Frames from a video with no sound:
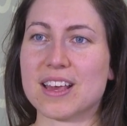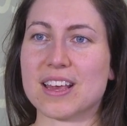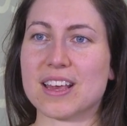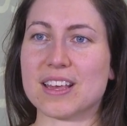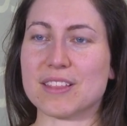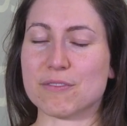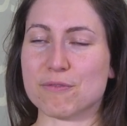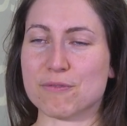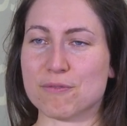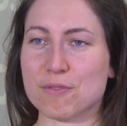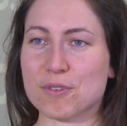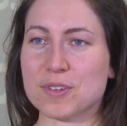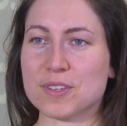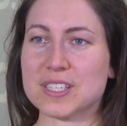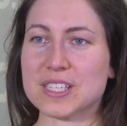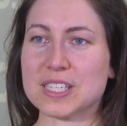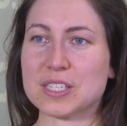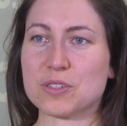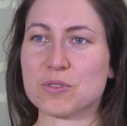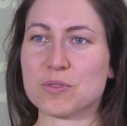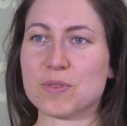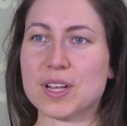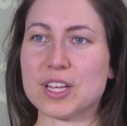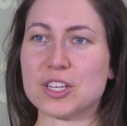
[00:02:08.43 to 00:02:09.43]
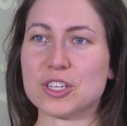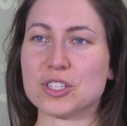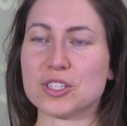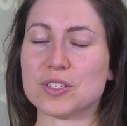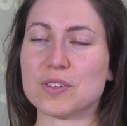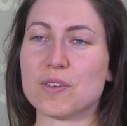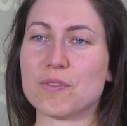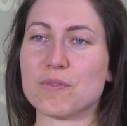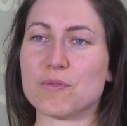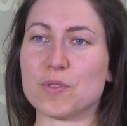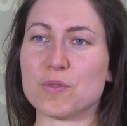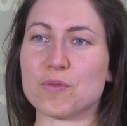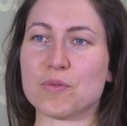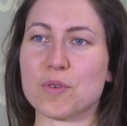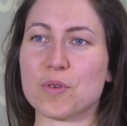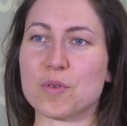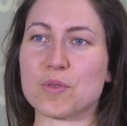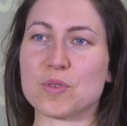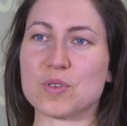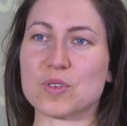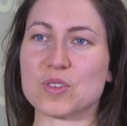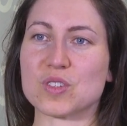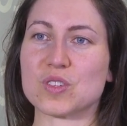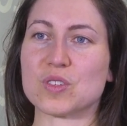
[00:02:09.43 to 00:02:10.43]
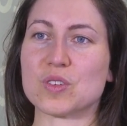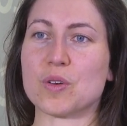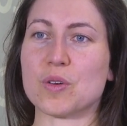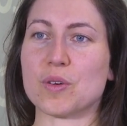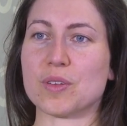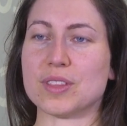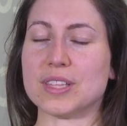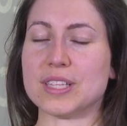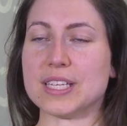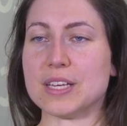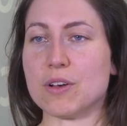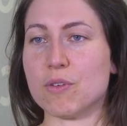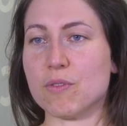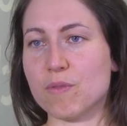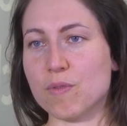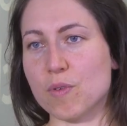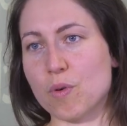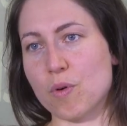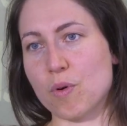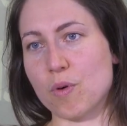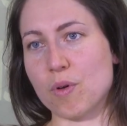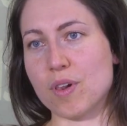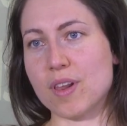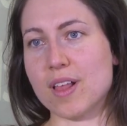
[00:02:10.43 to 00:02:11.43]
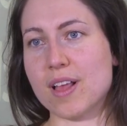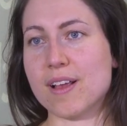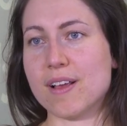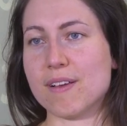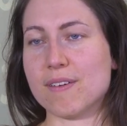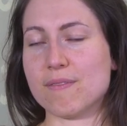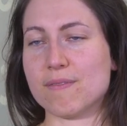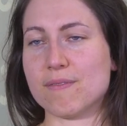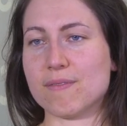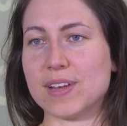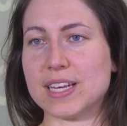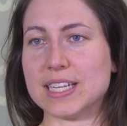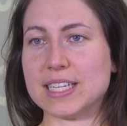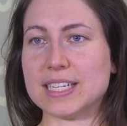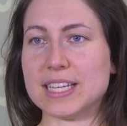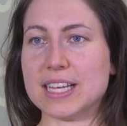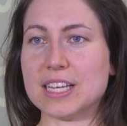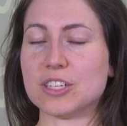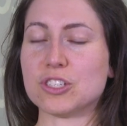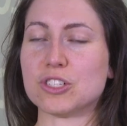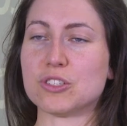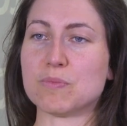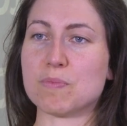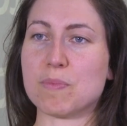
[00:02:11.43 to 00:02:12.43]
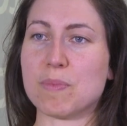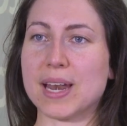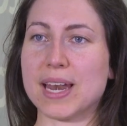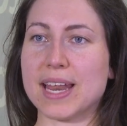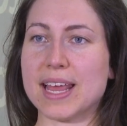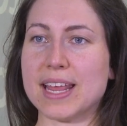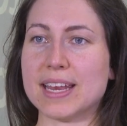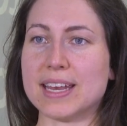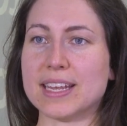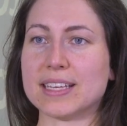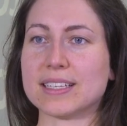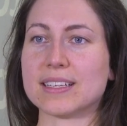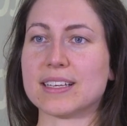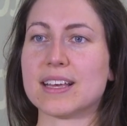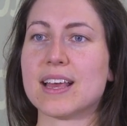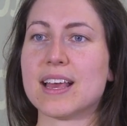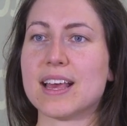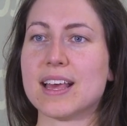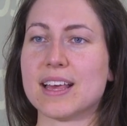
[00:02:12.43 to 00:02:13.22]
In the first iteration, we focused on the overall validation planning,